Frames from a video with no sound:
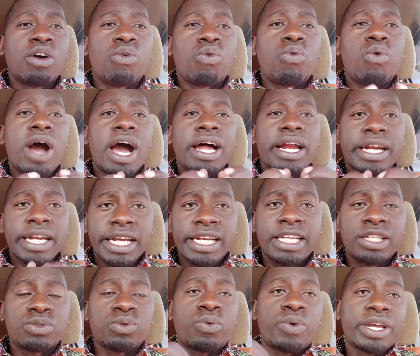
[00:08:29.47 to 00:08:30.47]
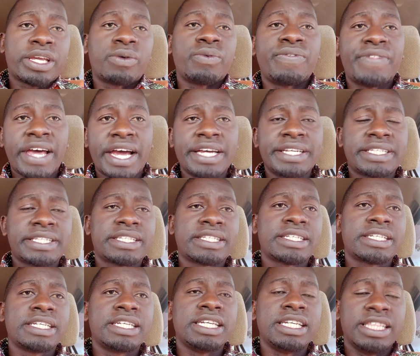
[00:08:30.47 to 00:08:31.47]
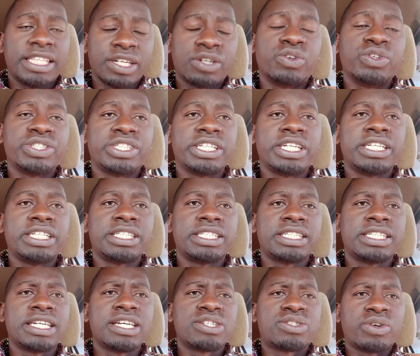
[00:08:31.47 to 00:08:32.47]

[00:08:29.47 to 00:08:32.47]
who are ready to work with us in the continent.